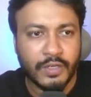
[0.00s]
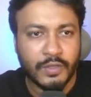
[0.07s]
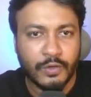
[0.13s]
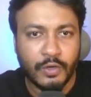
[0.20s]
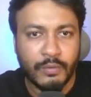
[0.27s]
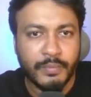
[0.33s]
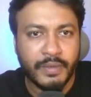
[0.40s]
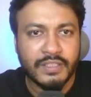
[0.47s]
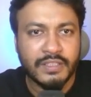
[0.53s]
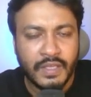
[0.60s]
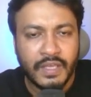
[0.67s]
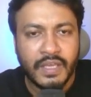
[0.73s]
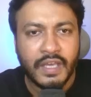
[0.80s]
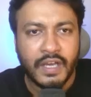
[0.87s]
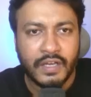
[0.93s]
comment.
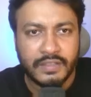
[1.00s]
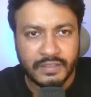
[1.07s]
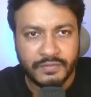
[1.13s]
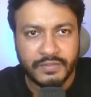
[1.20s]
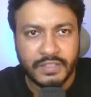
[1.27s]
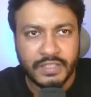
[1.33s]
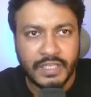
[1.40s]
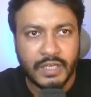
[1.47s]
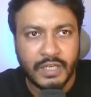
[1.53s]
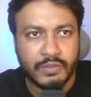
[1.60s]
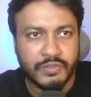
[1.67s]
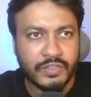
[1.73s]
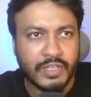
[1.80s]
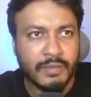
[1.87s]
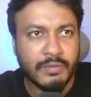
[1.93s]
Definitely I will
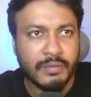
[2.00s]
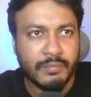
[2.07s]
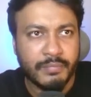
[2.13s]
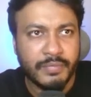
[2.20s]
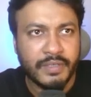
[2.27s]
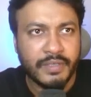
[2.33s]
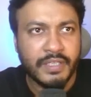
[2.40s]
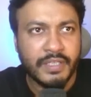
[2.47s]
try my best to